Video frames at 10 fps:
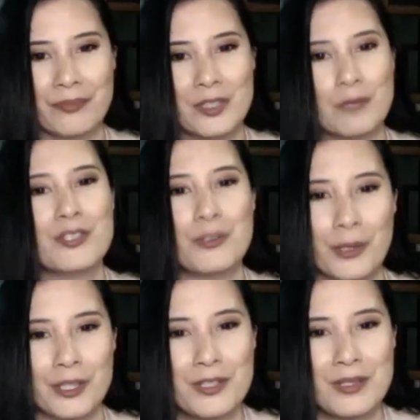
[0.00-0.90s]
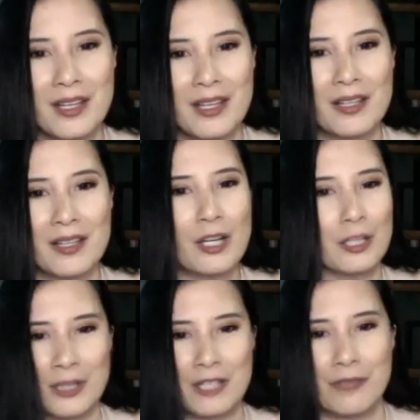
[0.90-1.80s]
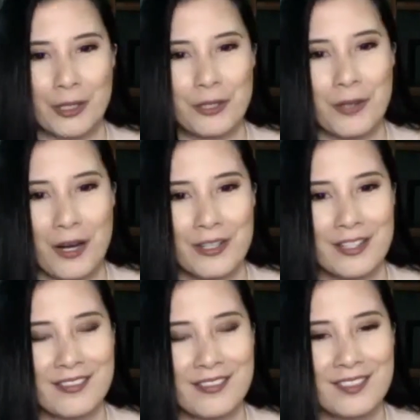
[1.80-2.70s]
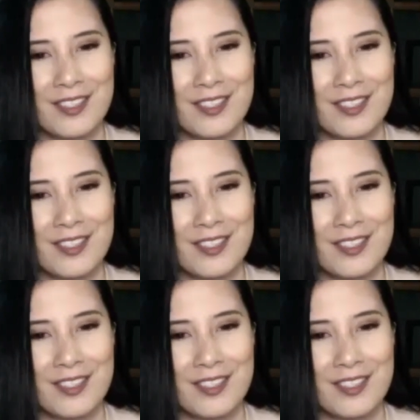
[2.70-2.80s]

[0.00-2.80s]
resorts not being very crowded.